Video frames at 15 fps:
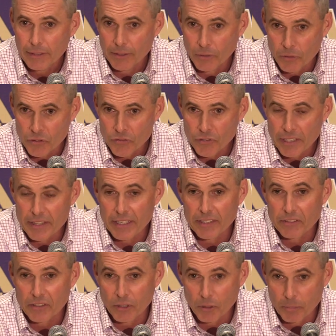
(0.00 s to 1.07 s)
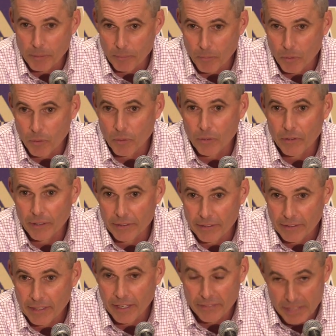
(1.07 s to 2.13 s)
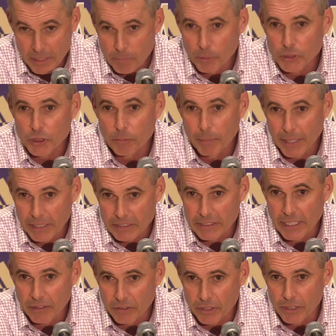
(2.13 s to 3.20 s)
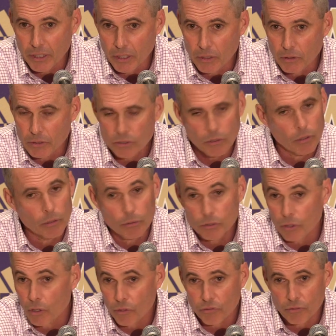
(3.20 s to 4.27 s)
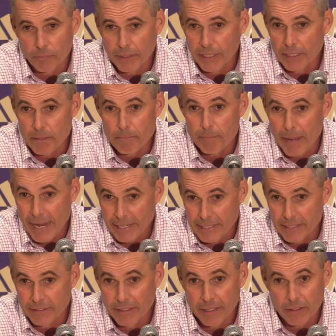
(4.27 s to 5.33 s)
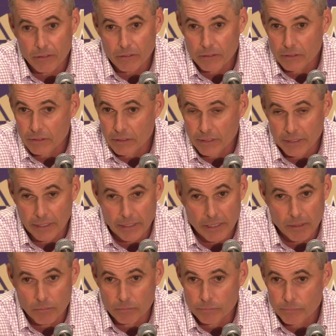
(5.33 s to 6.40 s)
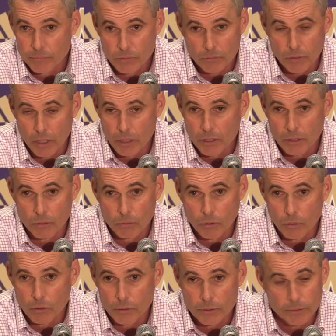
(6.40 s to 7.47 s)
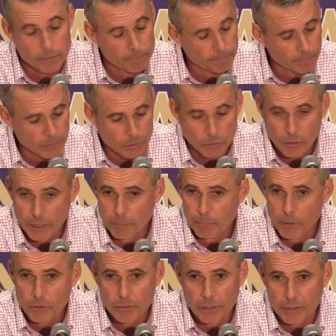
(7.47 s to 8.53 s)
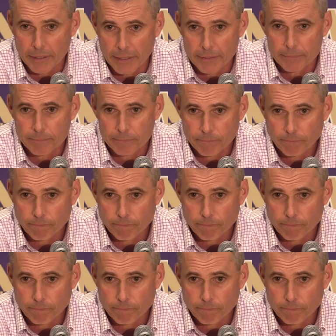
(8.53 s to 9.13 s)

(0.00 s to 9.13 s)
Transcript: you know, to see things a little bit more, and then put your pads down and go. And so it was awesome to get him back in there and get him rocking and rolling, and we'll keep building on that.